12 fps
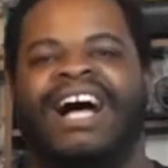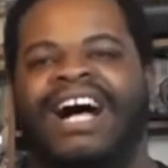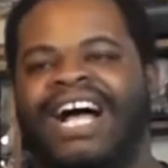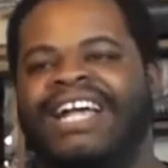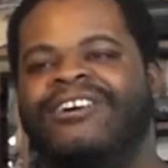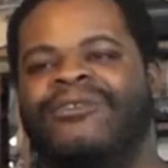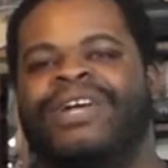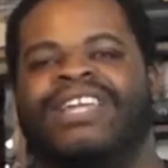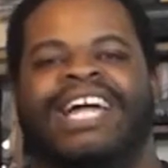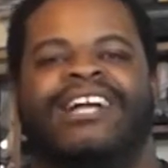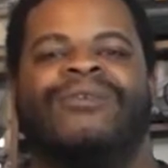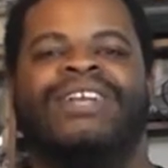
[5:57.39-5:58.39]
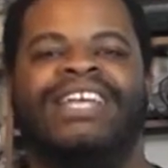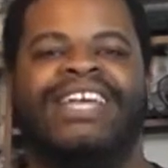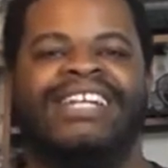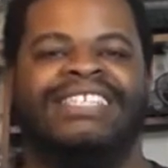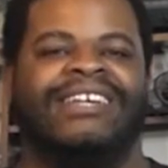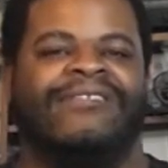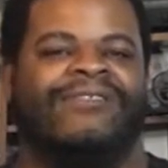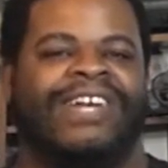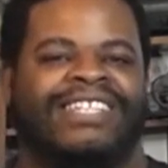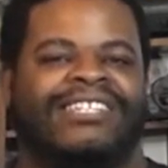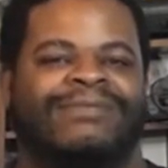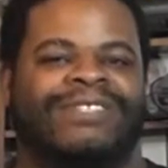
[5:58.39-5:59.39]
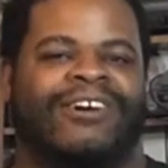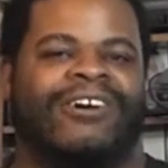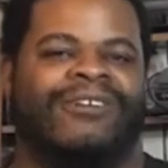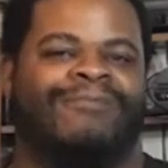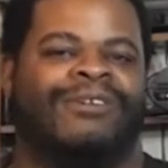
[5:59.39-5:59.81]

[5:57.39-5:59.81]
I don't really like when innocent victims are,